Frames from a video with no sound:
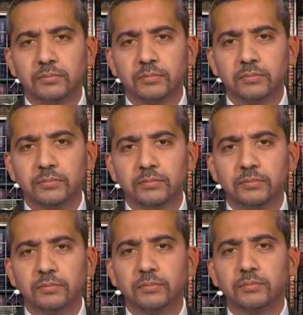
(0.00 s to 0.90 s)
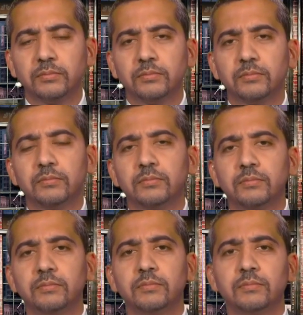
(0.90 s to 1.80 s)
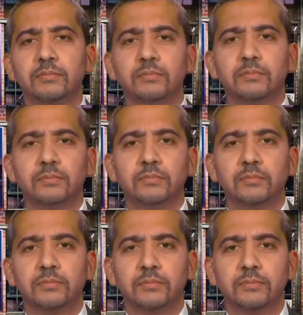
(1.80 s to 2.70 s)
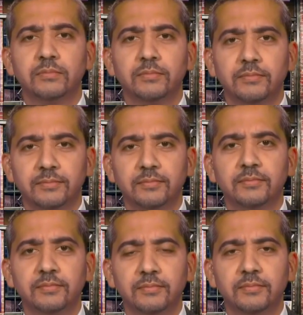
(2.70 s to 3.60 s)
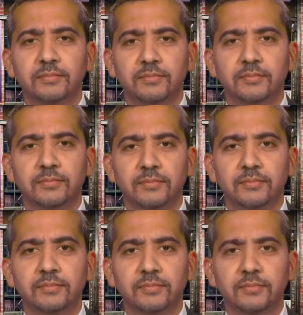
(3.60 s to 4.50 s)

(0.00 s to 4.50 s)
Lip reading: [no speech]